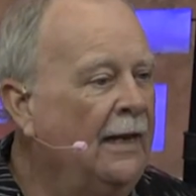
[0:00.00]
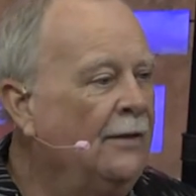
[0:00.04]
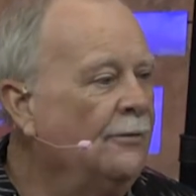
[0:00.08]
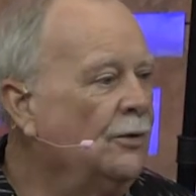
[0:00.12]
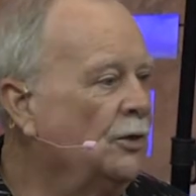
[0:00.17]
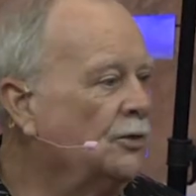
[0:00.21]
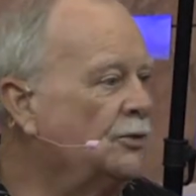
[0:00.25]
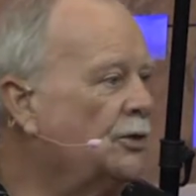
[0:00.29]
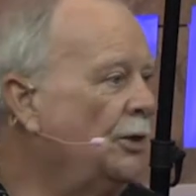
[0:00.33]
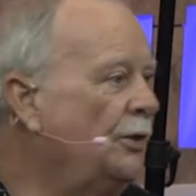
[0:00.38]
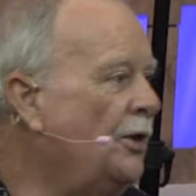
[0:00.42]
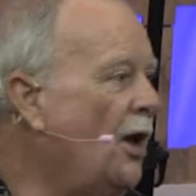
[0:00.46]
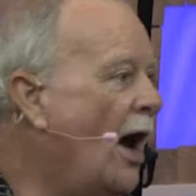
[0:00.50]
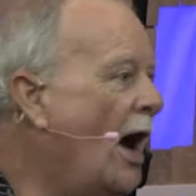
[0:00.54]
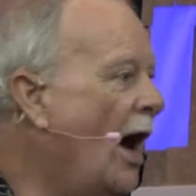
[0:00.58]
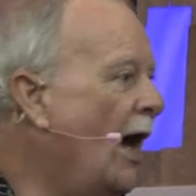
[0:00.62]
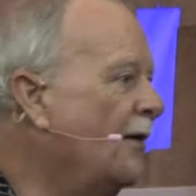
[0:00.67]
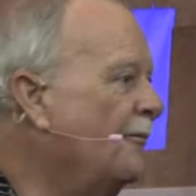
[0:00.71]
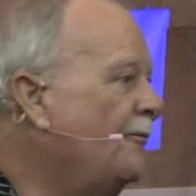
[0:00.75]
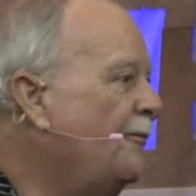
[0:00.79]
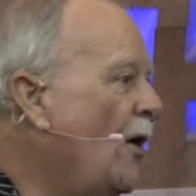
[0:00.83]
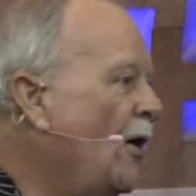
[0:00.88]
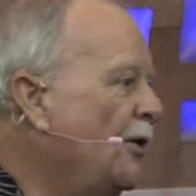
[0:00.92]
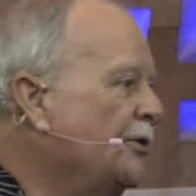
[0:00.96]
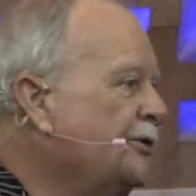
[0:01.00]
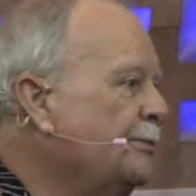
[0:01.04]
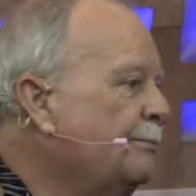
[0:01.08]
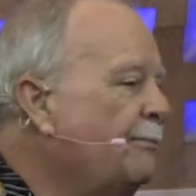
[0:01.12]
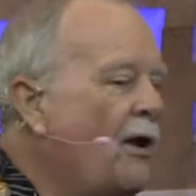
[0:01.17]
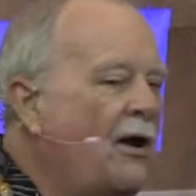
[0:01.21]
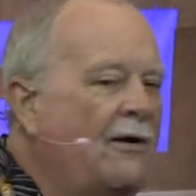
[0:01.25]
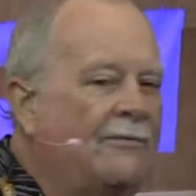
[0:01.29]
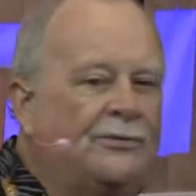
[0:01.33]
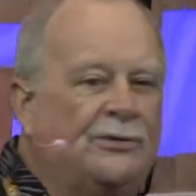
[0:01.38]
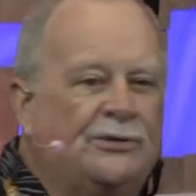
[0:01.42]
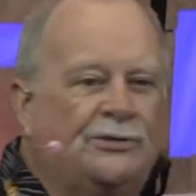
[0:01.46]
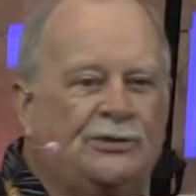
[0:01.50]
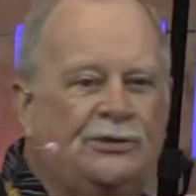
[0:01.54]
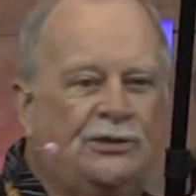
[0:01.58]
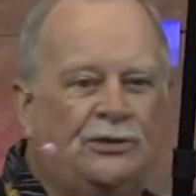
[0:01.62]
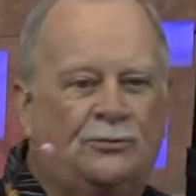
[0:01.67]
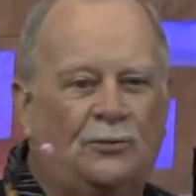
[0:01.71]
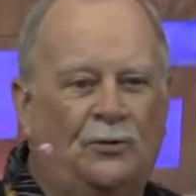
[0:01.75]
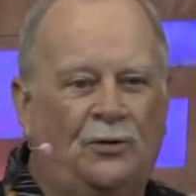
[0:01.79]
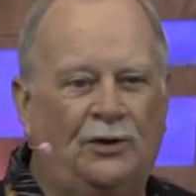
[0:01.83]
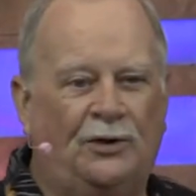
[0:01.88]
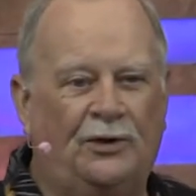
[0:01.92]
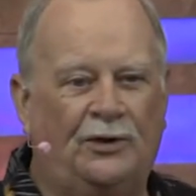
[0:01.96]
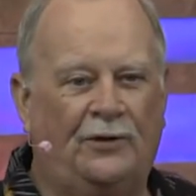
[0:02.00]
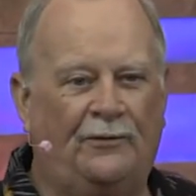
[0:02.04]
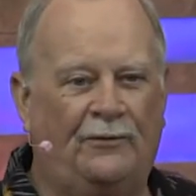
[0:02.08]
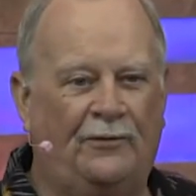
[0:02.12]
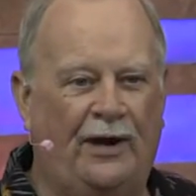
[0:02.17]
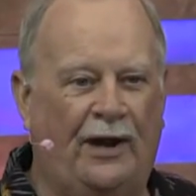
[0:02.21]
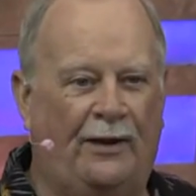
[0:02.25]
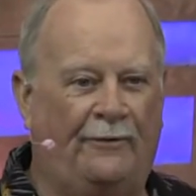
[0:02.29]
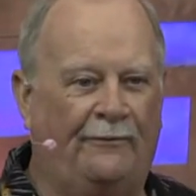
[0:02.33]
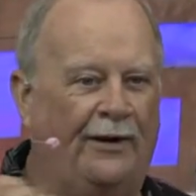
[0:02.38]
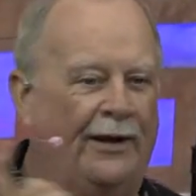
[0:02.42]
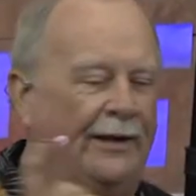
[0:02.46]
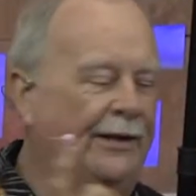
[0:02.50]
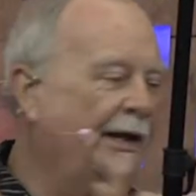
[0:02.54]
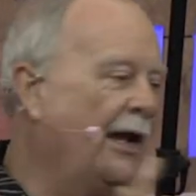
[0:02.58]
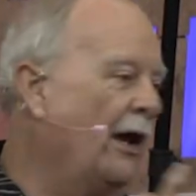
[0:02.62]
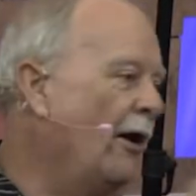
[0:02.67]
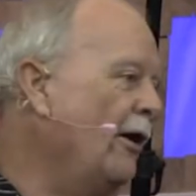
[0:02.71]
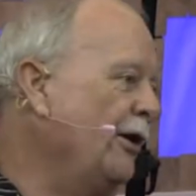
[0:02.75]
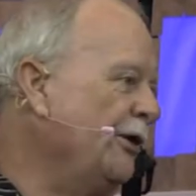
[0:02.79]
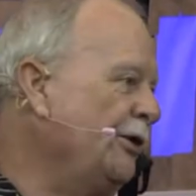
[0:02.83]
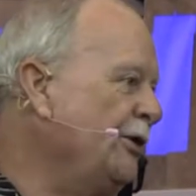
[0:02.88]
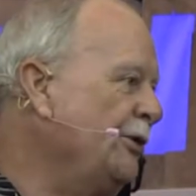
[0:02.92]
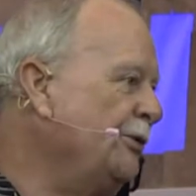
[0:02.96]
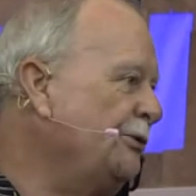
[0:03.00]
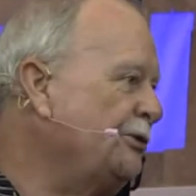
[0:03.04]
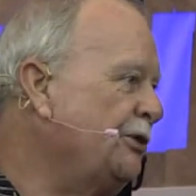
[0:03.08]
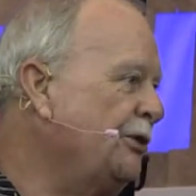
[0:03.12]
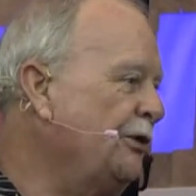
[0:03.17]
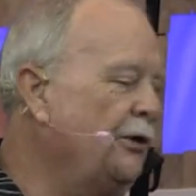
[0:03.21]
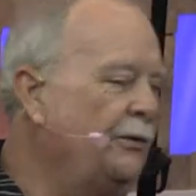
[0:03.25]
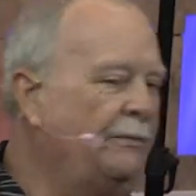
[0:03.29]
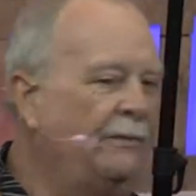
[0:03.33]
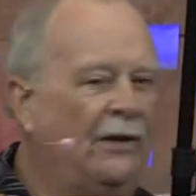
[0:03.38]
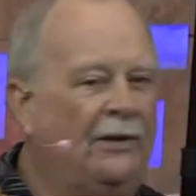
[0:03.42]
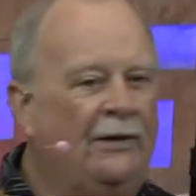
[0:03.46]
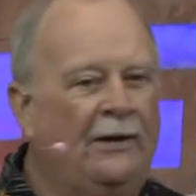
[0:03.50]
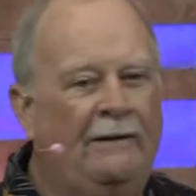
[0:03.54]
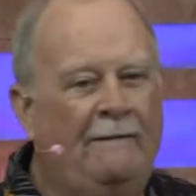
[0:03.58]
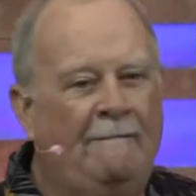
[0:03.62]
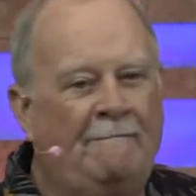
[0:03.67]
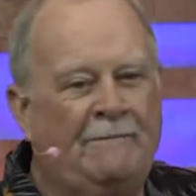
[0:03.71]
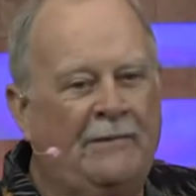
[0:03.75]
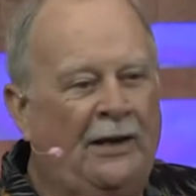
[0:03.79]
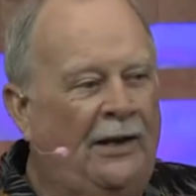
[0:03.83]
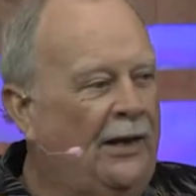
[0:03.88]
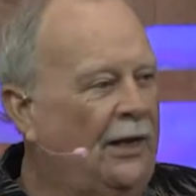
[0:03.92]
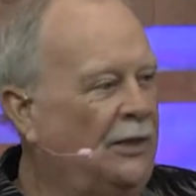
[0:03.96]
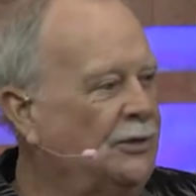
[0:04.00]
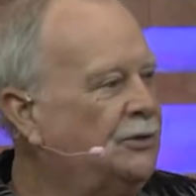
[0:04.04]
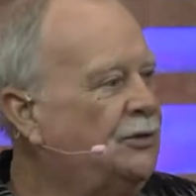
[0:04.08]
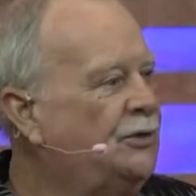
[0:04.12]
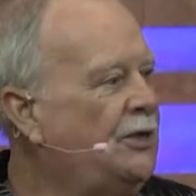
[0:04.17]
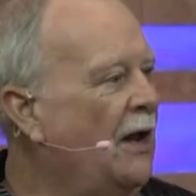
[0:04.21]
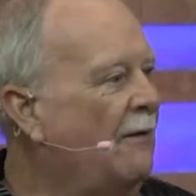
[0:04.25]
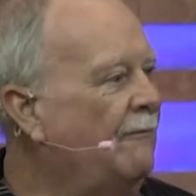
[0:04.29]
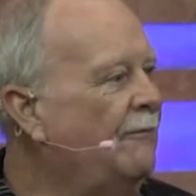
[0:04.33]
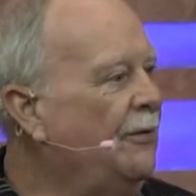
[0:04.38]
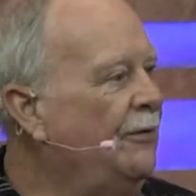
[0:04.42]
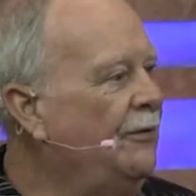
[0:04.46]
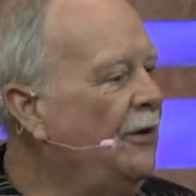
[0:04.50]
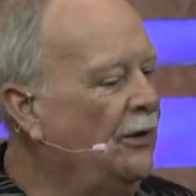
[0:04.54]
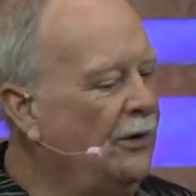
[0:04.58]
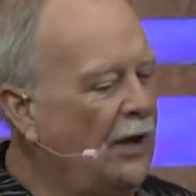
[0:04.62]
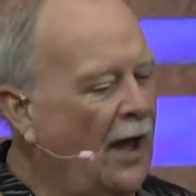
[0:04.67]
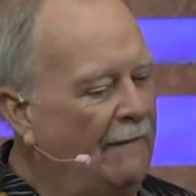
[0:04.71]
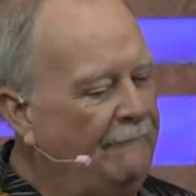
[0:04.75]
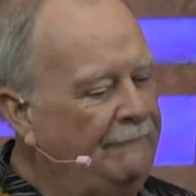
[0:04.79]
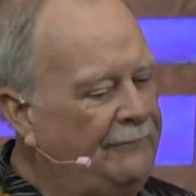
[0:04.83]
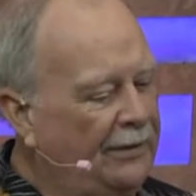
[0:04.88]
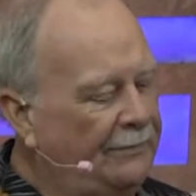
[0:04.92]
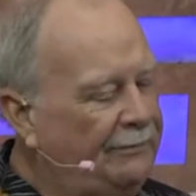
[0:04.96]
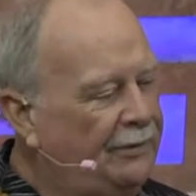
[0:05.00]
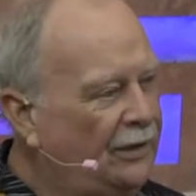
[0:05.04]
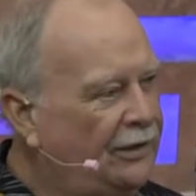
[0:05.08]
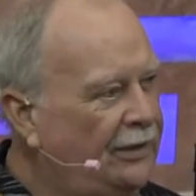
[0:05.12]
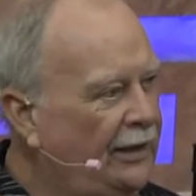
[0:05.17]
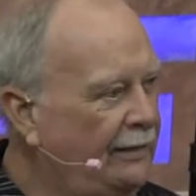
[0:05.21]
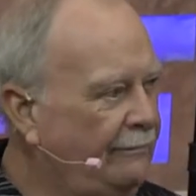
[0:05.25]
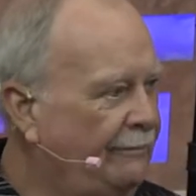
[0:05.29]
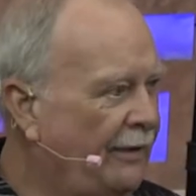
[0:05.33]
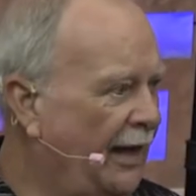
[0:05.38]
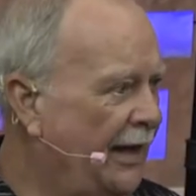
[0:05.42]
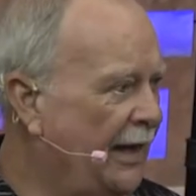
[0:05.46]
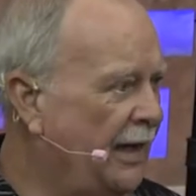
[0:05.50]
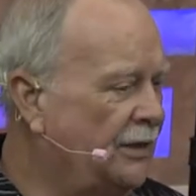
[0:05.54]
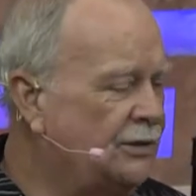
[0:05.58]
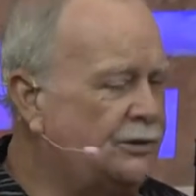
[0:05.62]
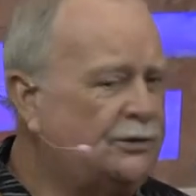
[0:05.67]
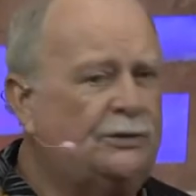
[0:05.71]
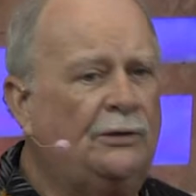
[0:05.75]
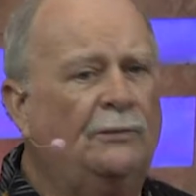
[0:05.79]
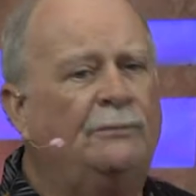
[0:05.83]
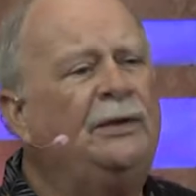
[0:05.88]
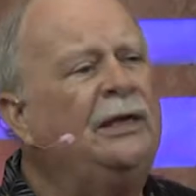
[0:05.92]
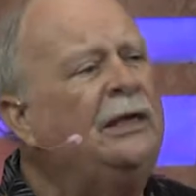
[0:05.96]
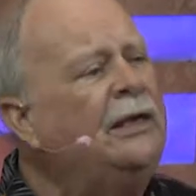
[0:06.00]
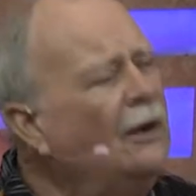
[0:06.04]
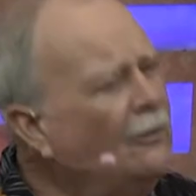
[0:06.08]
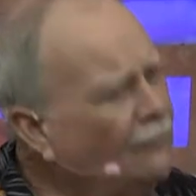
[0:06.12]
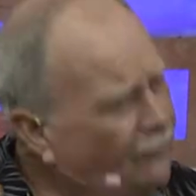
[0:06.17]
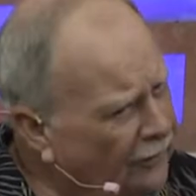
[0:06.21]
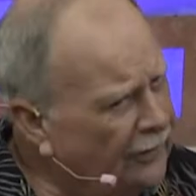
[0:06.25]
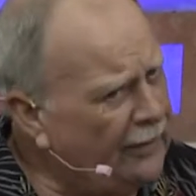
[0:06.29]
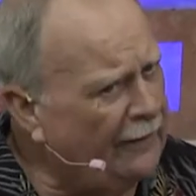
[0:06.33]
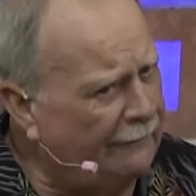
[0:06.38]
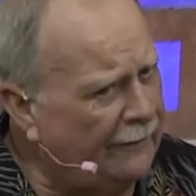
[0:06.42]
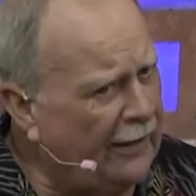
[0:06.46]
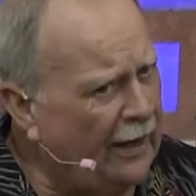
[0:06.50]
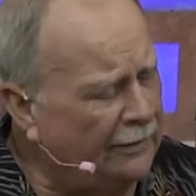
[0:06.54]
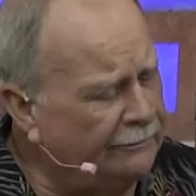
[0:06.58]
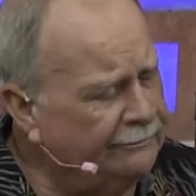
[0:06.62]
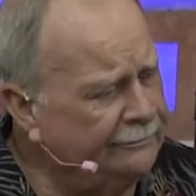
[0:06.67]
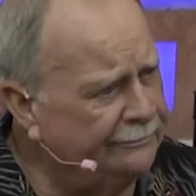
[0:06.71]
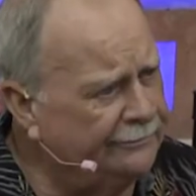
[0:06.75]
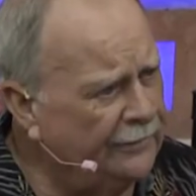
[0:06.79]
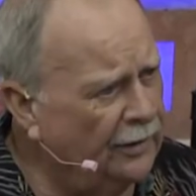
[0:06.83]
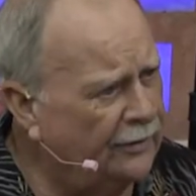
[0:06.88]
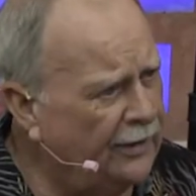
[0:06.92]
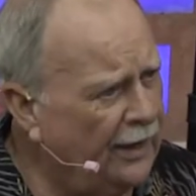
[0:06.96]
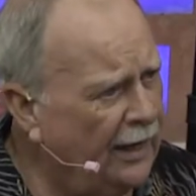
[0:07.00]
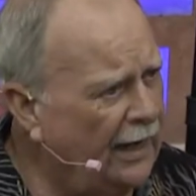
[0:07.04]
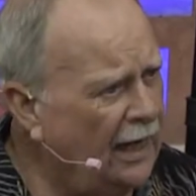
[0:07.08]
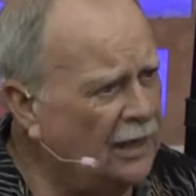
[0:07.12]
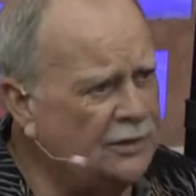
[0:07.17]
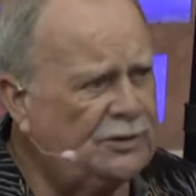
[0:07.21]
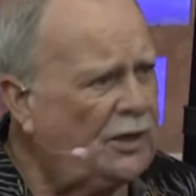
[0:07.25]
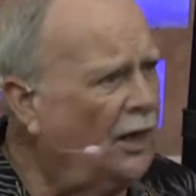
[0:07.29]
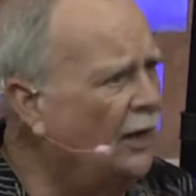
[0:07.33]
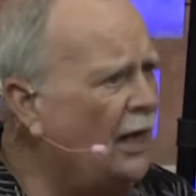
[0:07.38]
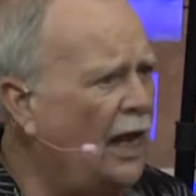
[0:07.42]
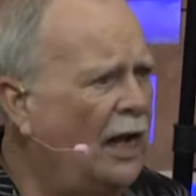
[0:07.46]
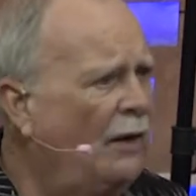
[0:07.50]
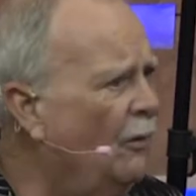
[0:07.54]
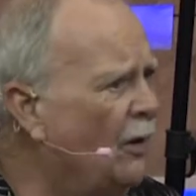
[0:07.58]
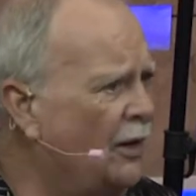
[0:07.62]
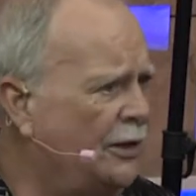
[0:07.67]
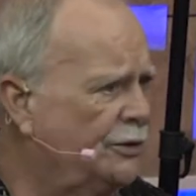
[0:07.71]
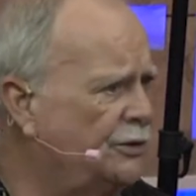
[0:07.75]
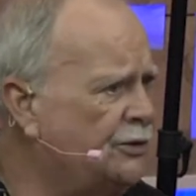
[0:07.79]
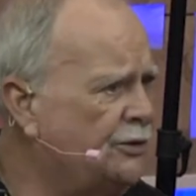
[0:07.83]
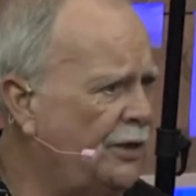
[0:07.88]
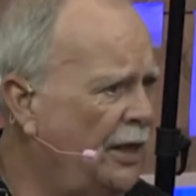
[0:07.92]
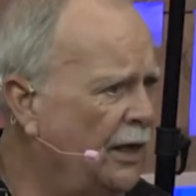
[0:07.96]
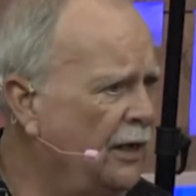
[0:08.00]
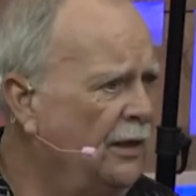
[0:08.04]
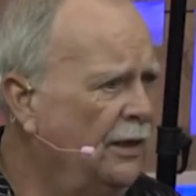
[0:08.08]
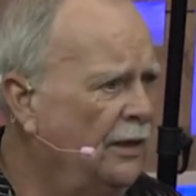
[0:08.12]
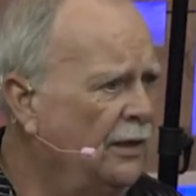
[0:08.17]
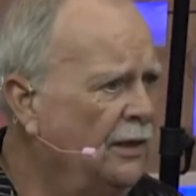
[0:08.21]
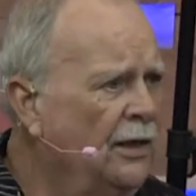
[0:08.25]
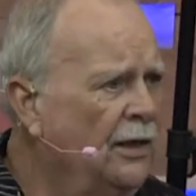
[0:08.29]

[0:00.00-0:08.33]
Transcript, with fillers: There's a lot of false prophecies rolling around right now on YouTube and stuff, and they're not biblically based. So be careful of that, okay? That's all I want to say.